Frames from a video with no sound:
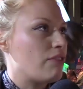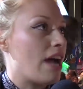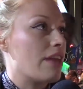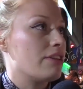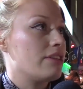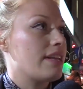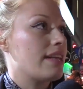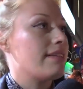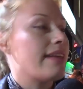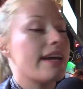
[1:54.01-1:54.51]

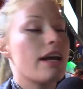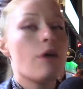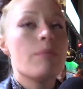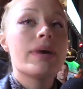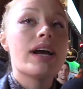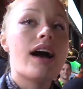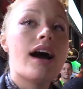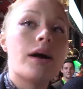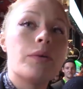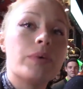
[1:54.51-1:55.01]
rather than like, oh
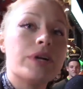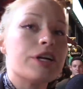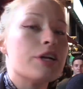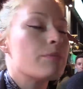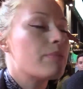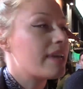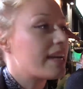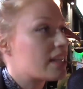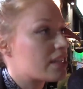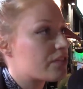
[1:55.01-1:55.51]
my God, what are
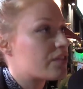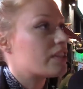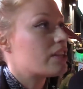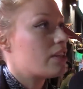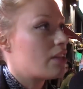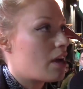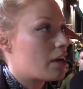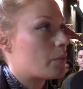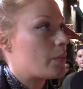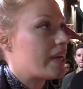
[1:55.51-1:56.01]
your plans for the
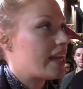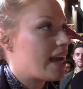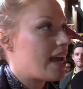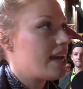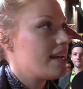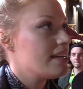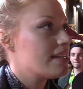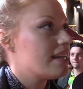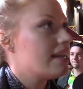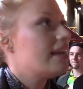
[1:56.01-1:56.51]
long
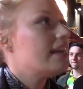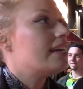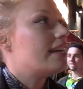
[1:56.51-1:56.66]
weekend?